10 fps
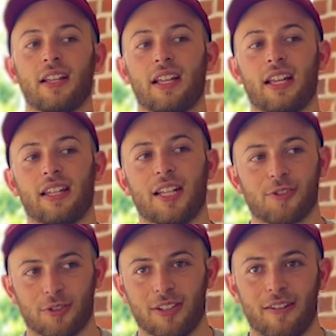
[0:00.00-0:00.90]
in the
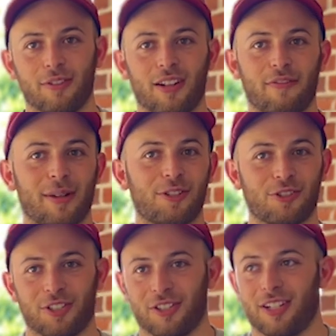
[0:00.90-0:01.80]
intro level, I've made
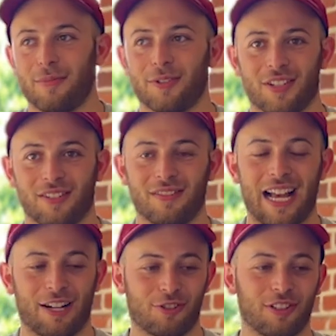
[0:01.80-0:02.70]
sure you're able to
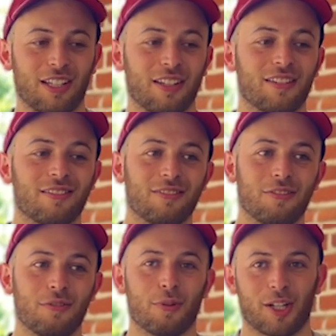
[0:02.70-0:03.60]
actually
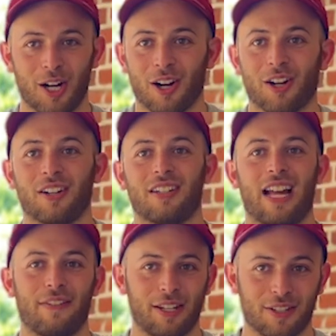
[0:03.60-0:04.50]
work hard and
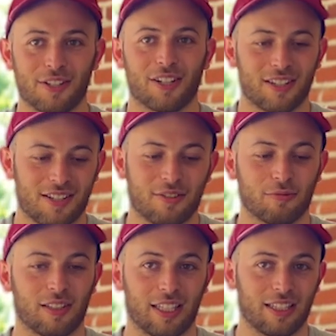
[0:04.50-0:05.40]
have the endurance to
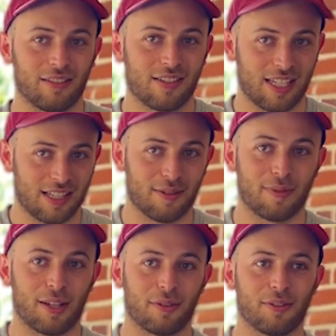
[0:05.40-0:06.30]
really see
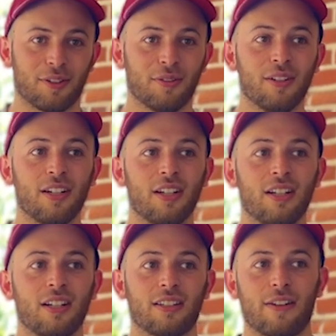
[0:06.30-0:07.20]
something through.
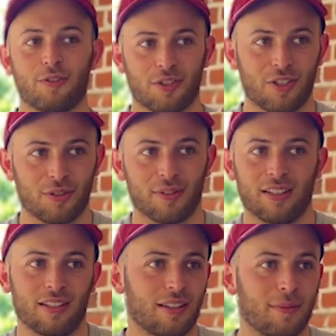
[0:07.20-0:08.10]
Levels 2
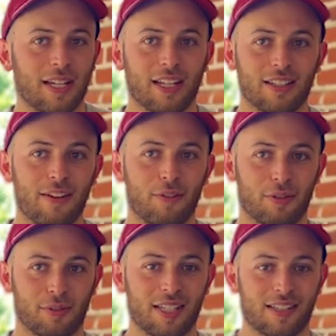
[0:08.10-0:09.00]
and the beginning of level
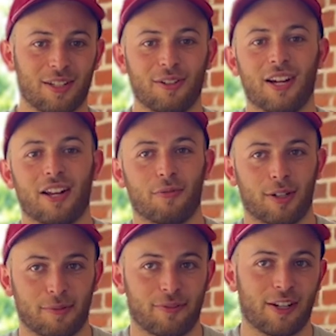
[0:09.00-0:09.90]
3, it's like you know how to work
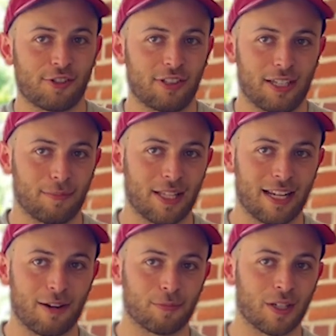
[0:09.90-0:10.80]
professionally and plan
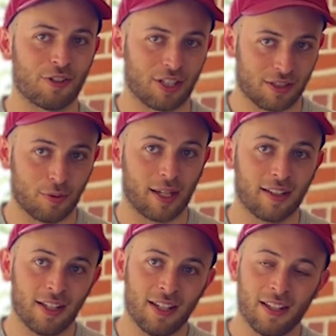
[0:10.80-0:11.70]
out projects
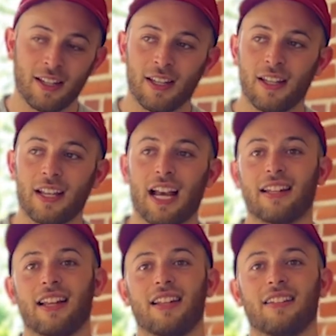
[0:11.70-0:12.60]
quickly. And
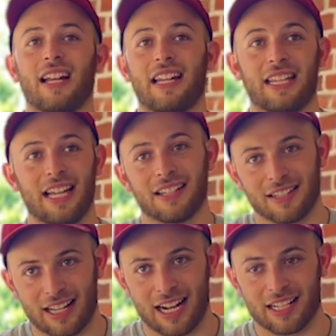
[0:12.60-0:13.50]
then at the end of
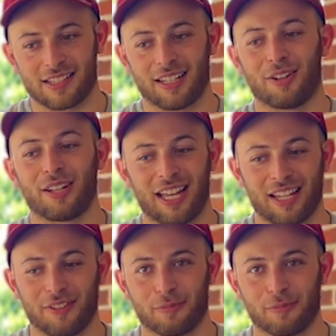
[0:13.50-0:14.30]
that, it's like, okay, you've